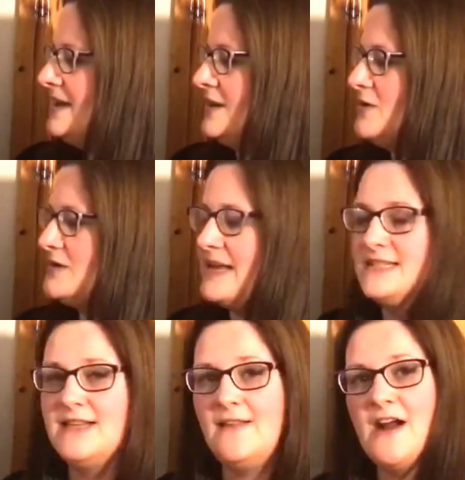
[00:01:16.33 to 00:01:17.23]
It also has
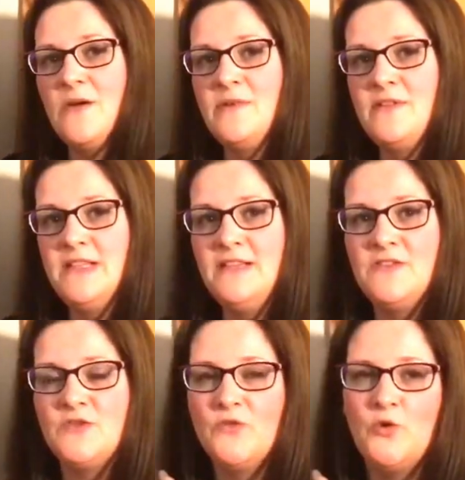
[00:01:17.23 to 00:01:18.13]
an alarm. If you leave
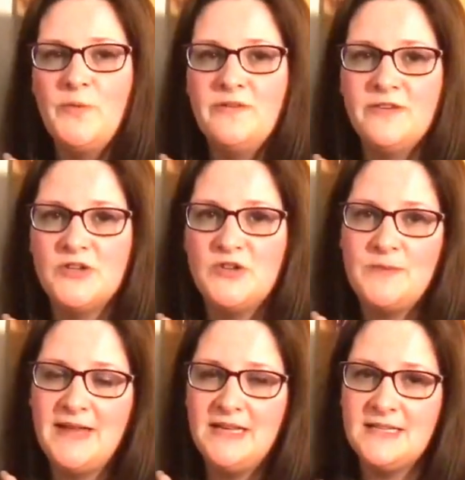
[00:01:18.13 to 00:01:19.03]
the door open for 2
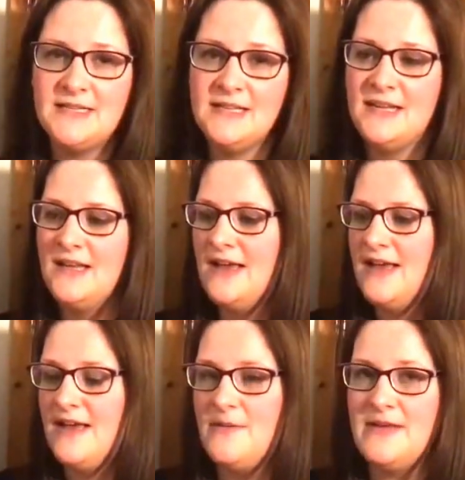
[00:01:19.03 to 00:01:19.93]
minutes,
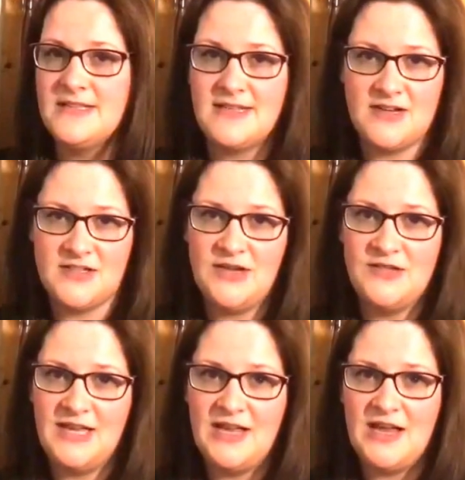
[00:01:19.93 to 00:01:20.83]
it starts
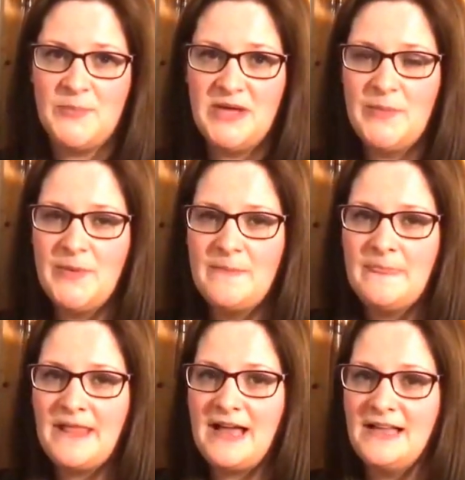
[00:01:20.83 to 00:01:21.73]
sounding a beep,
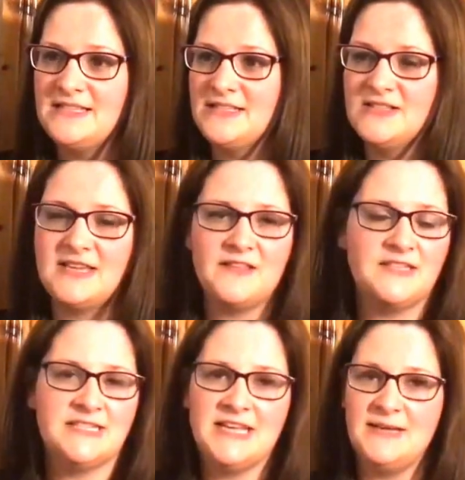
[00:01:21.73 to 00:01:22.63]
and it does that
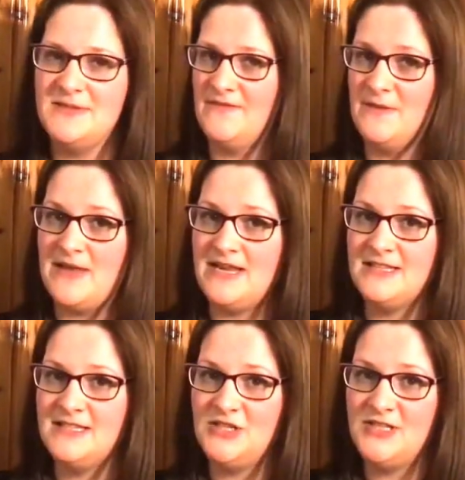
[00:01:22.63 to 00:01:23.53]
3 times every minute
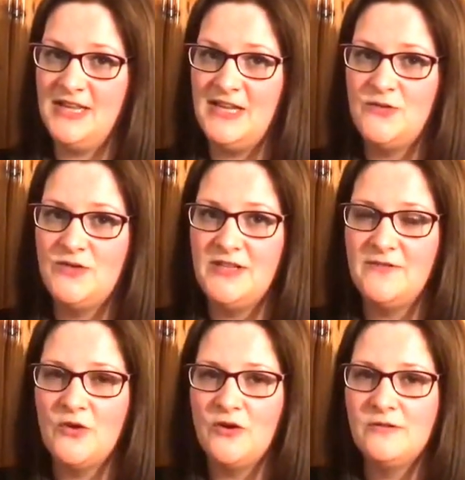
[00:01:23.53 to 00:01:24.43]
to just let you know that you've
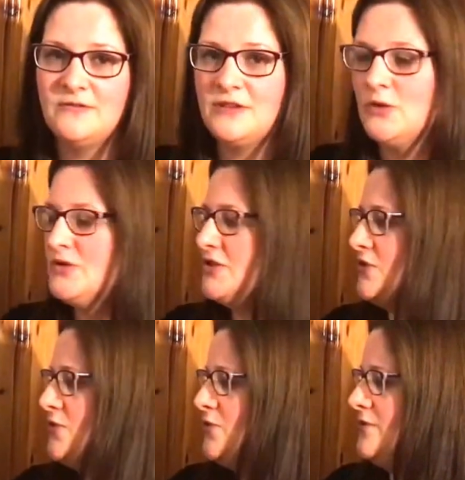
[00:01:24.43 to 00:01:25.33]
not closed your
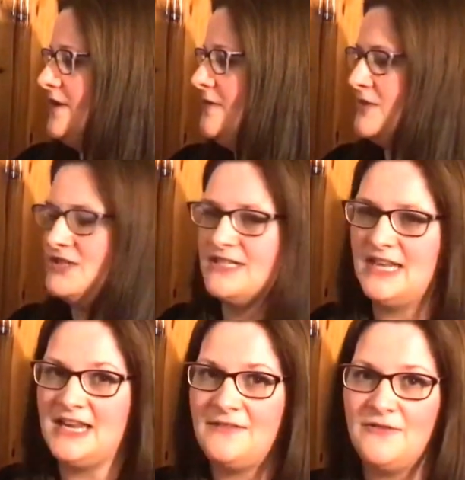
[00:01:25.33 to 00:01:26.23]
door over, which is
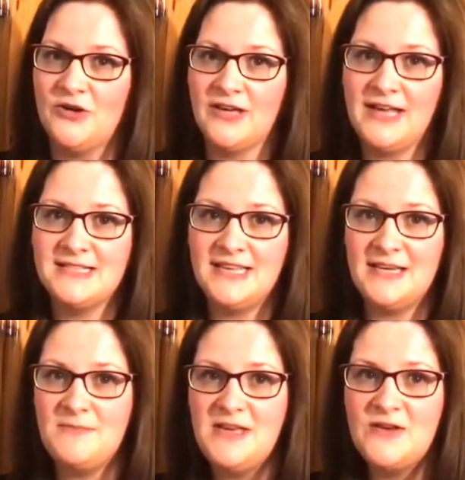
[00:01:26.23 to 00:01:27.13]
great if you've got kids
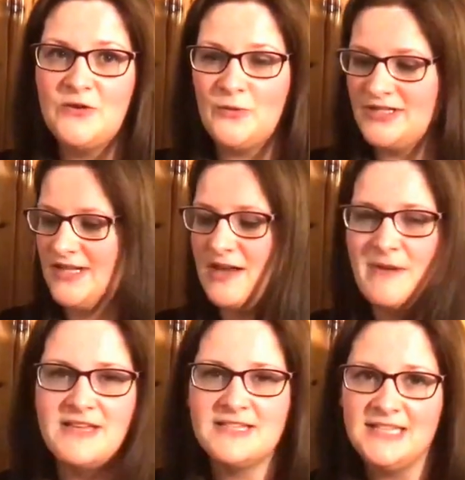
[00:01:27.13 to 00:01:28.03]
like me who want to come
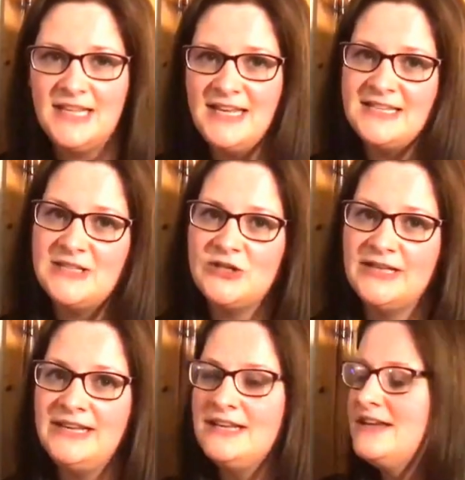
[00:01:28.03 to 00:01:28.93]
in and steal an ice lolly.